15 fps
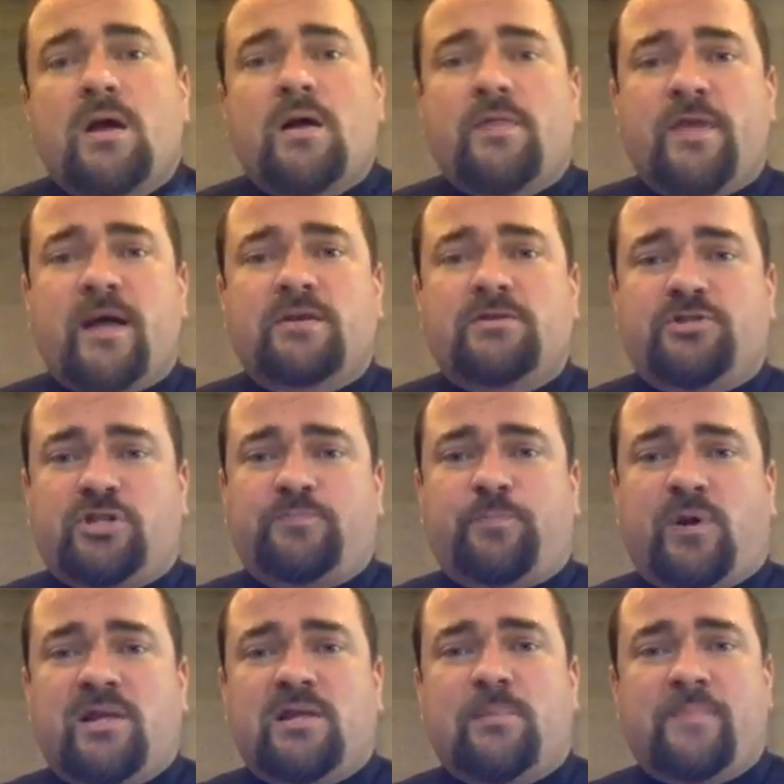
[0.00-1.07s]
then just
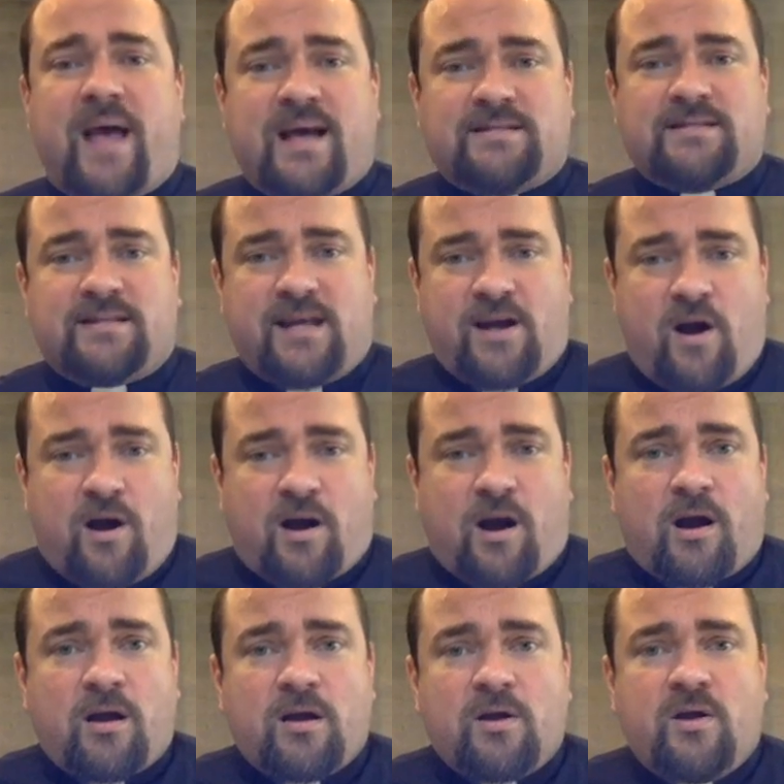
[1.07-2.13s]
bring them as they
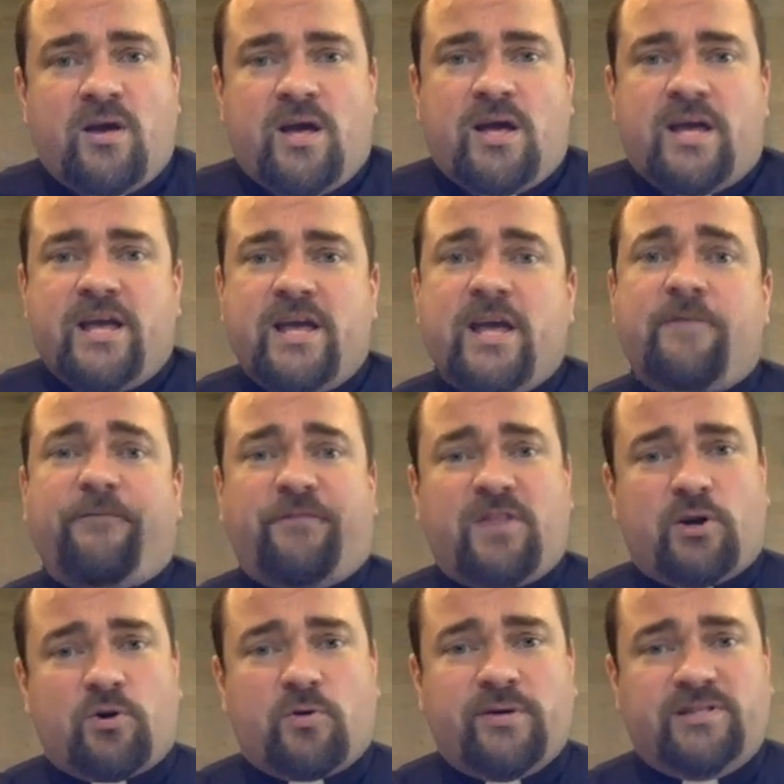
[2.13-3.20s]
are. If
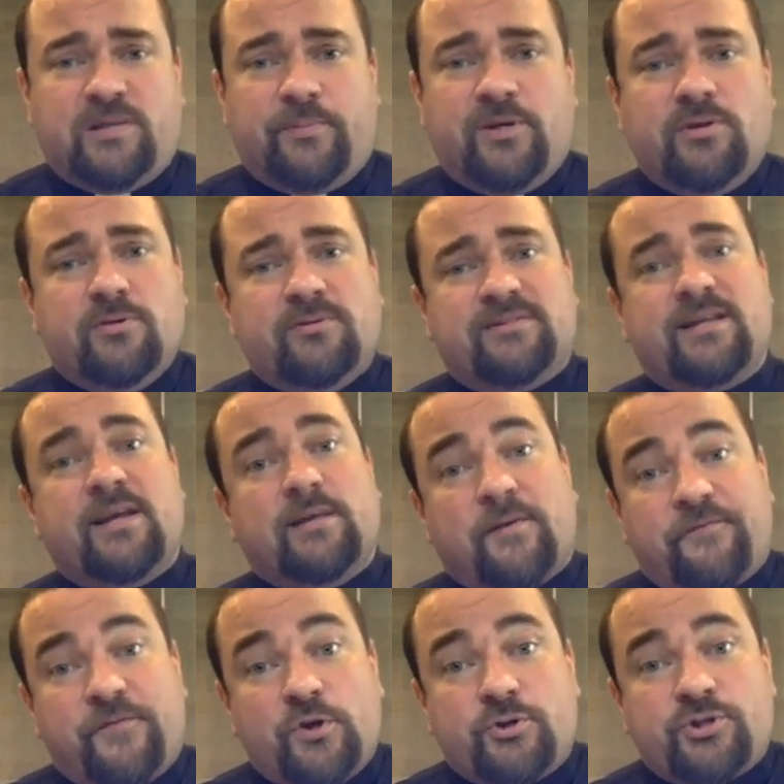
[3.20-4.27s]
they're going to be used in the
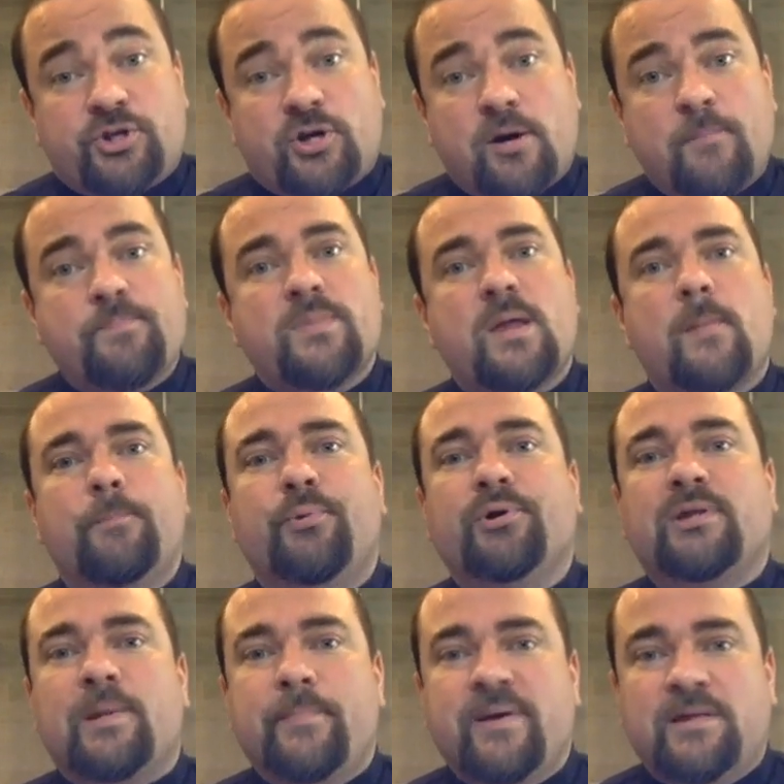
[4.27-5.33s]
future,
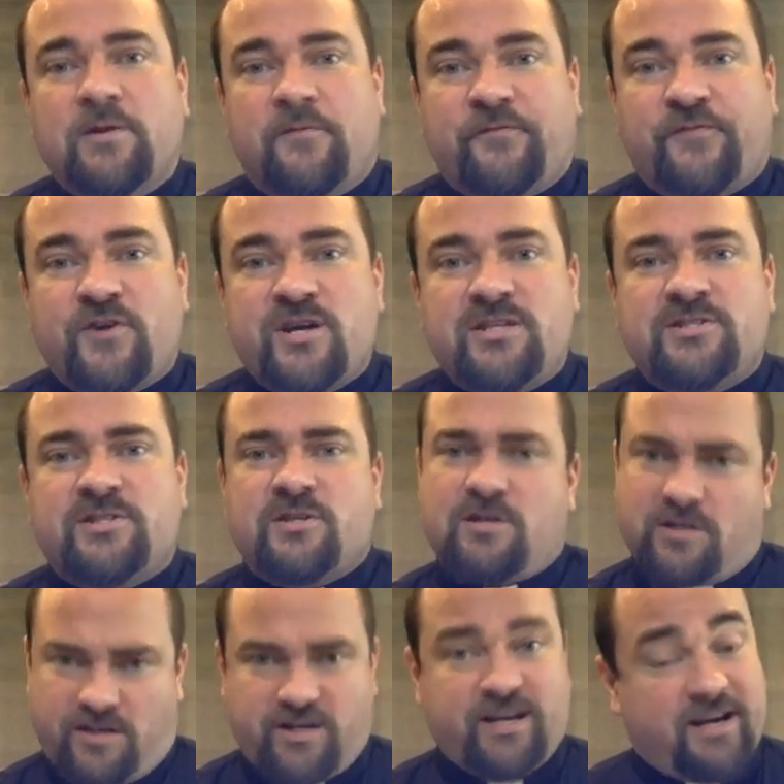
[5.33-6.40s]
put them in the
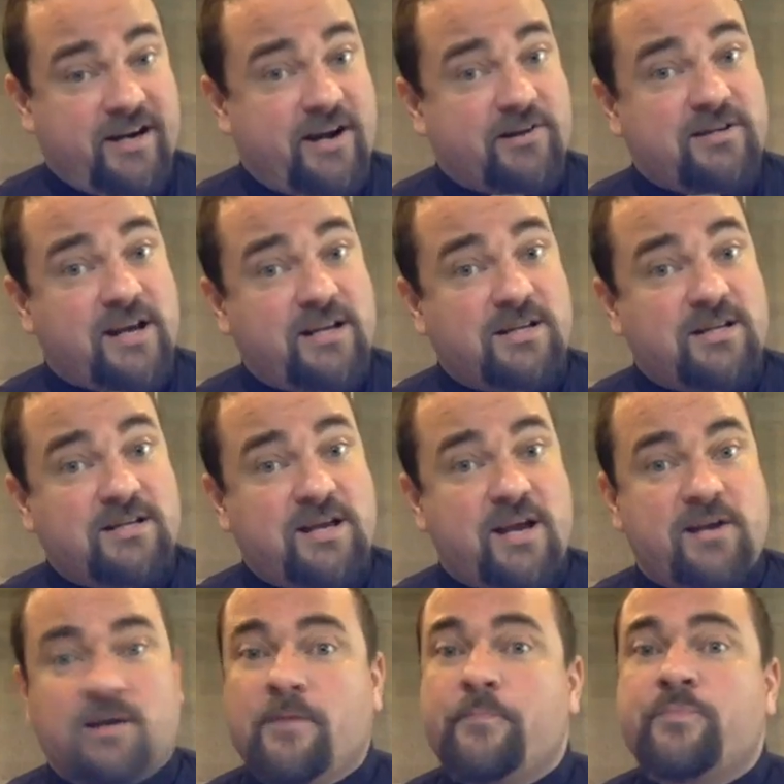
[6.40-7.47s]
freezer in an airtight
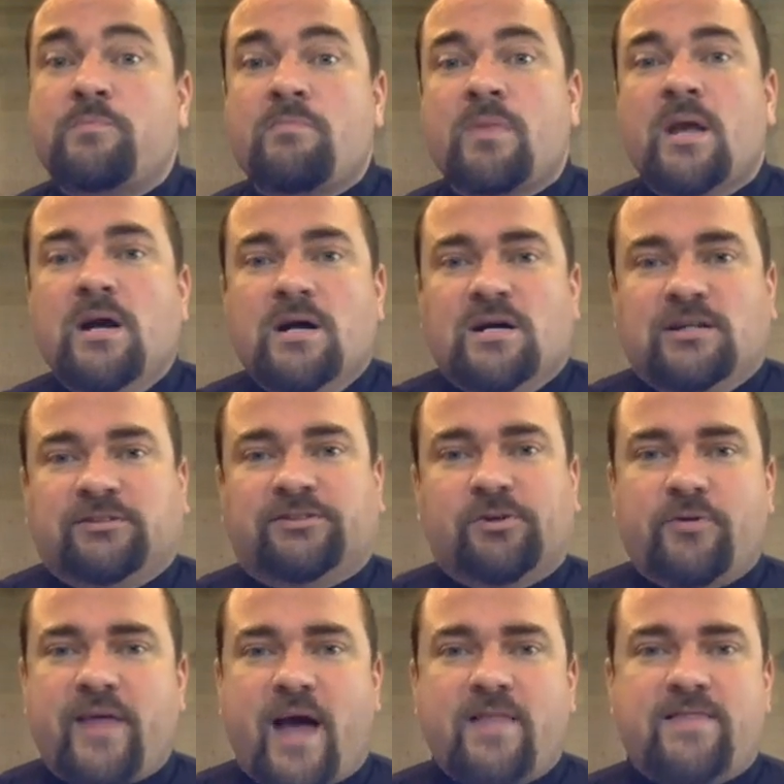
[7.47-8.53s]
container
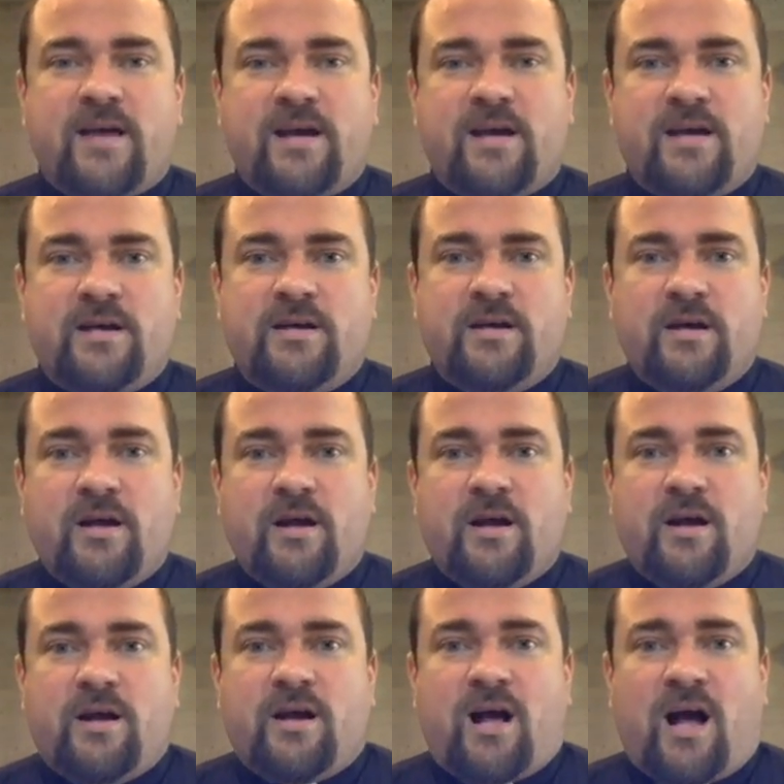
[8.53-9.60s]
so that they
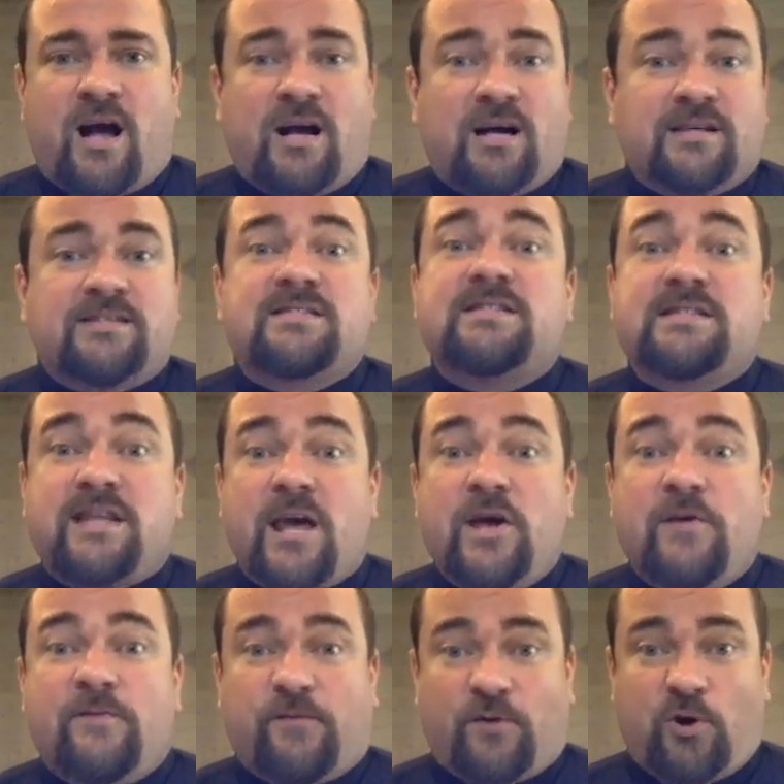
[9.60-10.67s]

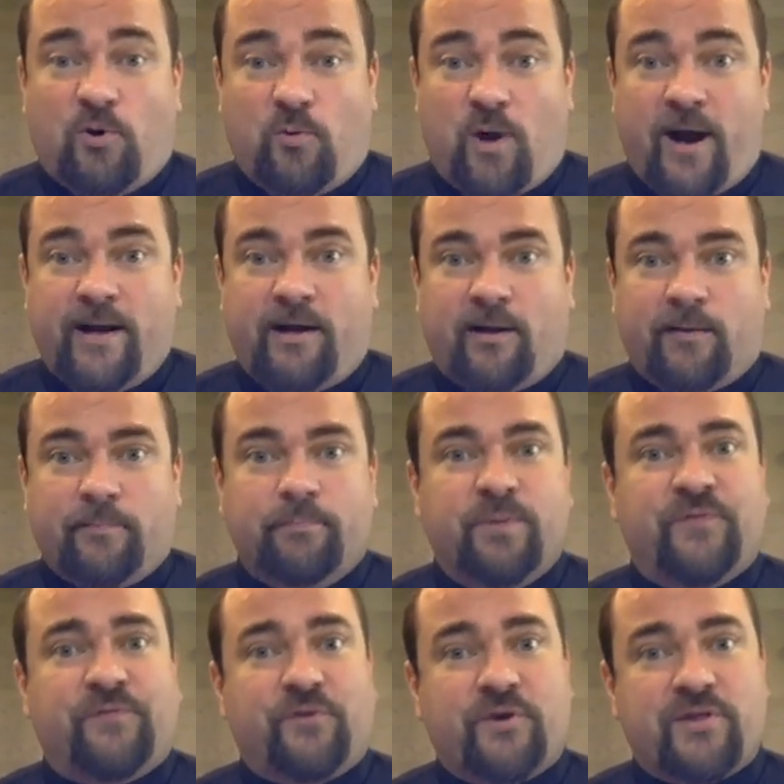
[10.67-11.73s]
stay for a while.
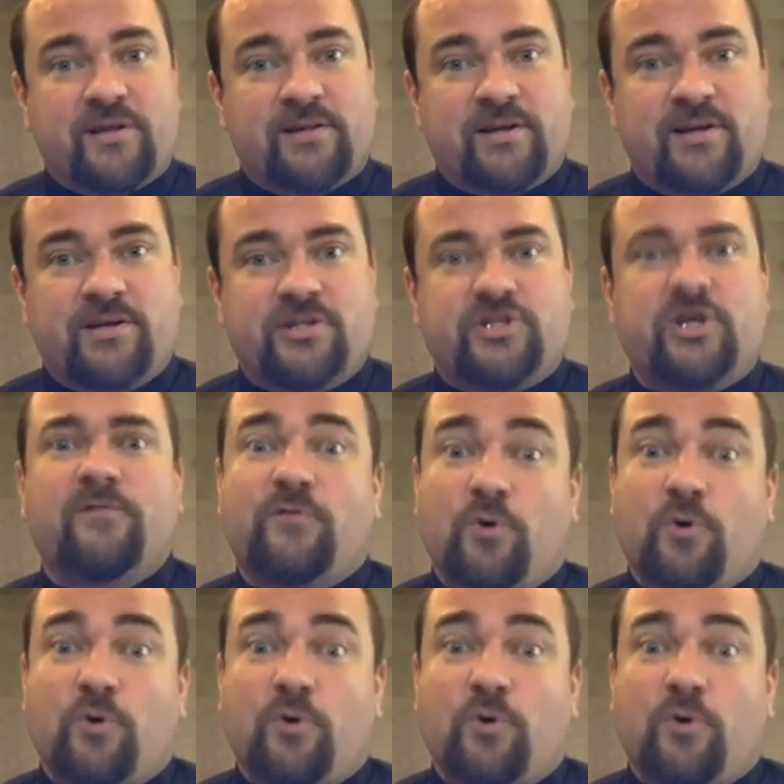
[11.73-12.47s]
Before the liturgy, of